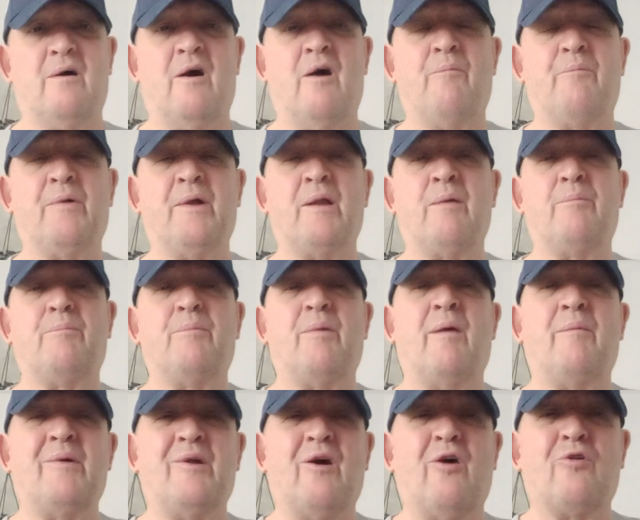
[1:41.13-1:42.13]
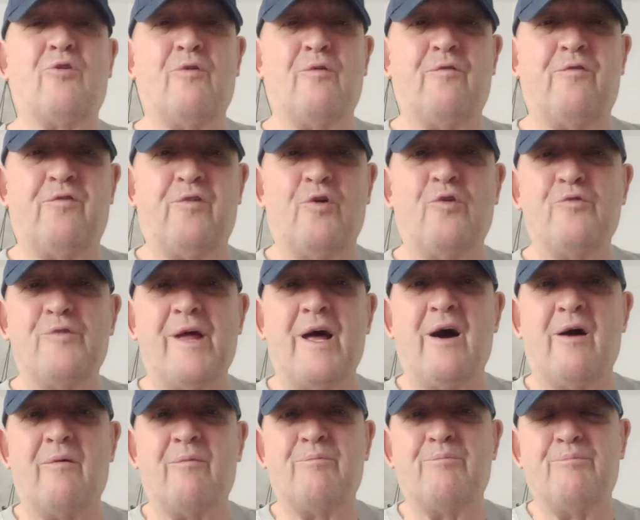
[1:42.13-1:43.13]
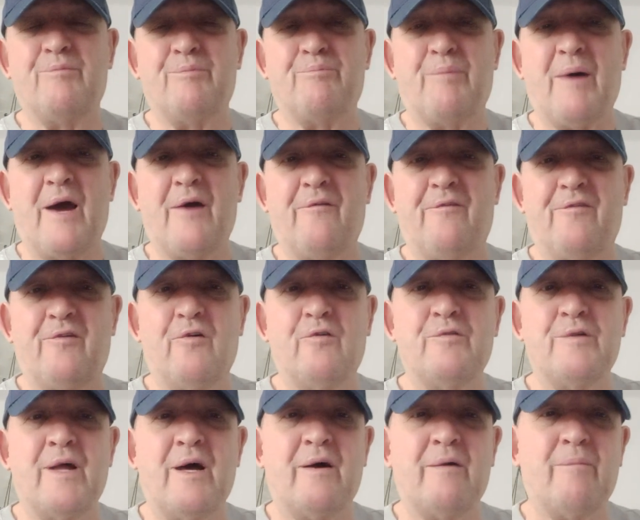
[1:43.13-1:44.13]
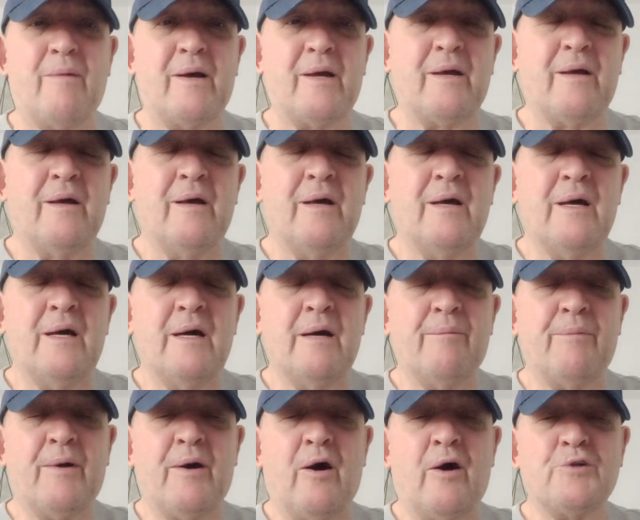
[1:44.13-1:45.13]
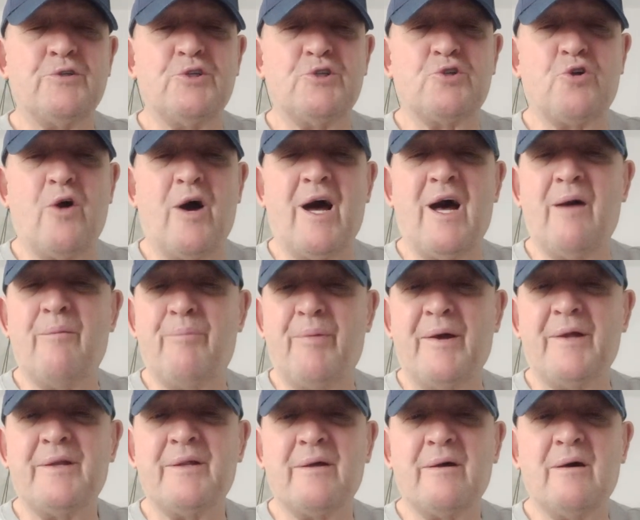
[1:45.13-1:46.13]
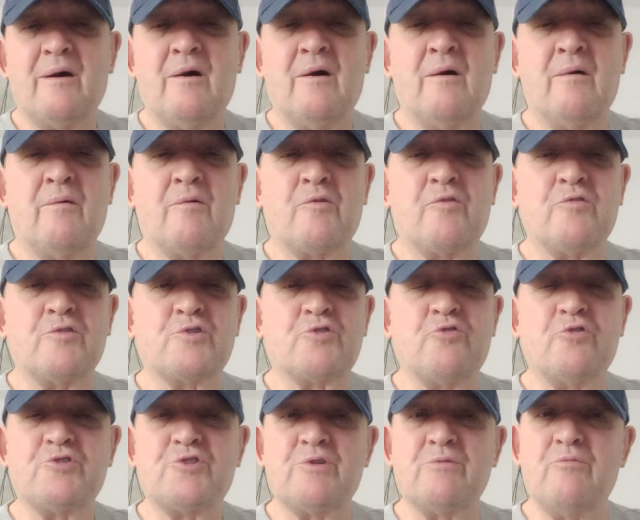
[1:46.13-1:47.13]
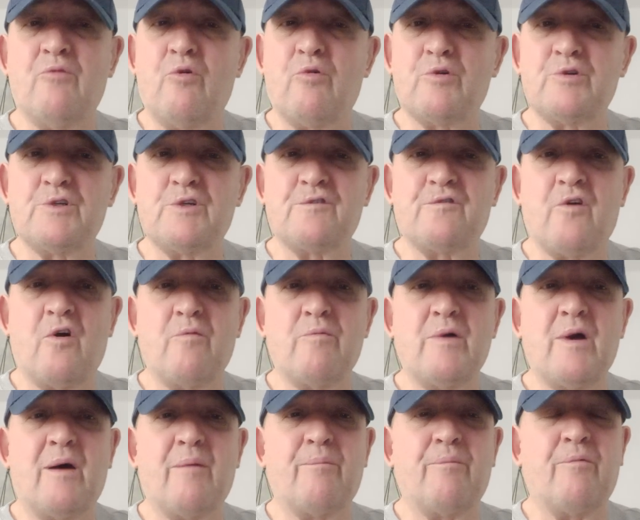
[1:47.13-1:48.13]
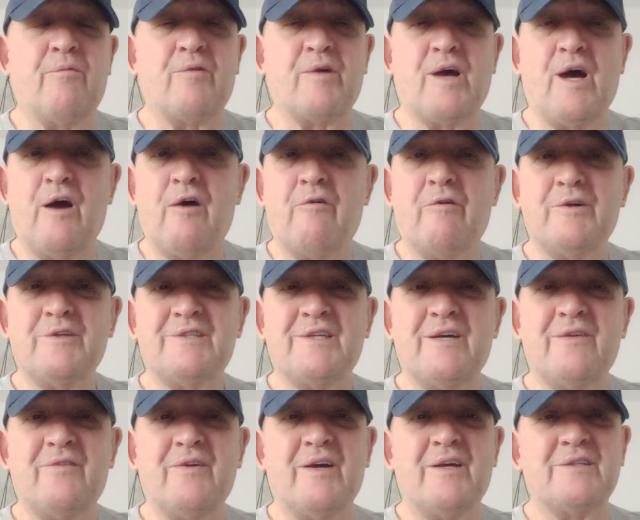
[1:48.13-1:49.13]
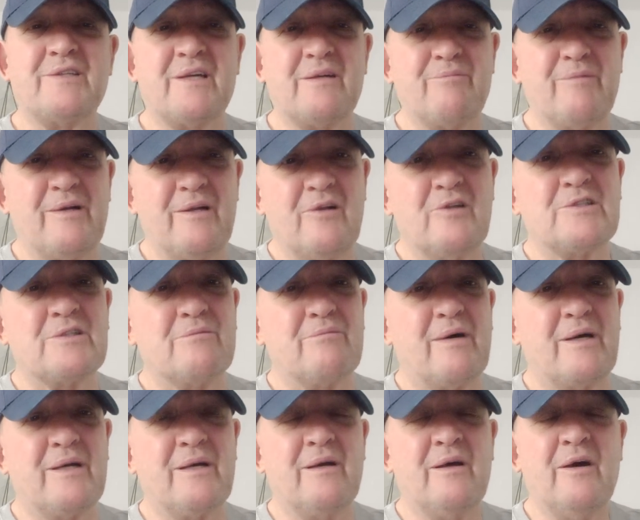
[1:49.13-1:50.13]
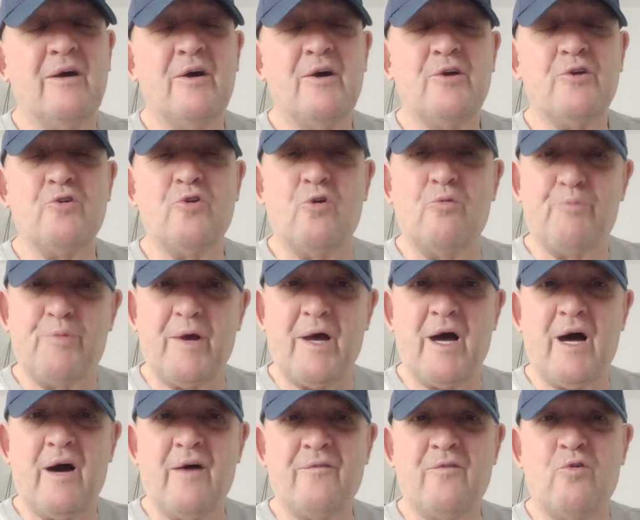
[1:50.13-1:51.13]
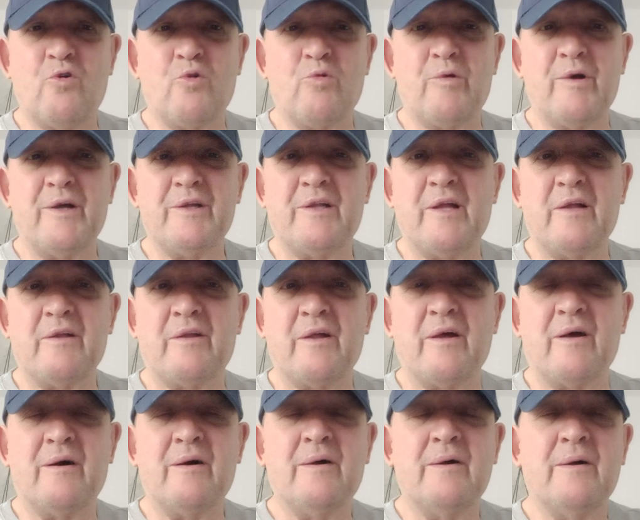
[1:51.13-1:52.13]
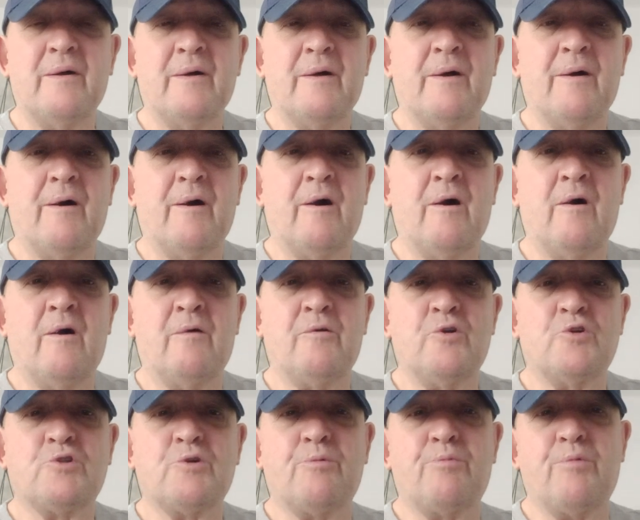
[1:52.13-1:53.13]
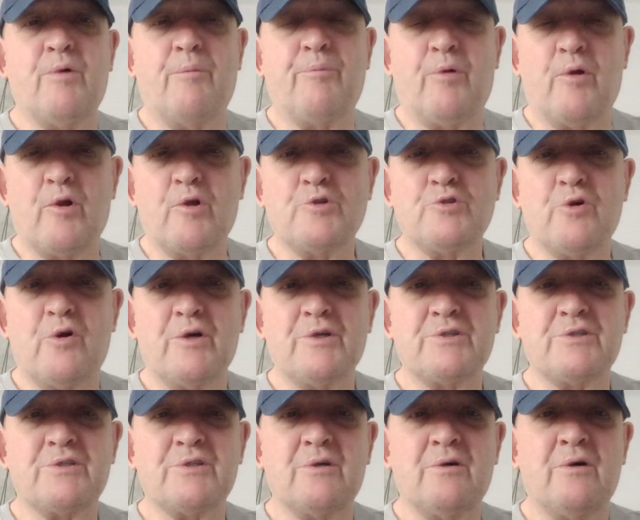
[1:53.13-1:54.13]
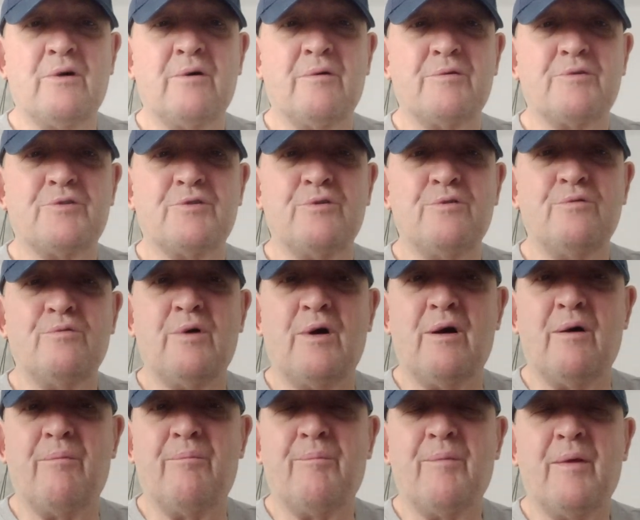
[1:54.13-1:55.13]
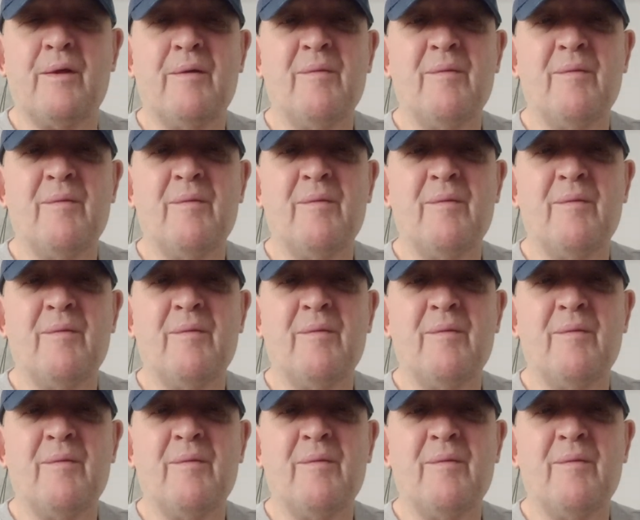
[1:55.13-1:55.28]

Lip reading: I've got flu now, bad flu now, mate. But I just got out of bed, because Christian Morgan just phoned me up, KRNTV, and said, "Man, listen, mate, you're a bit out of order what you did there. You should apologise to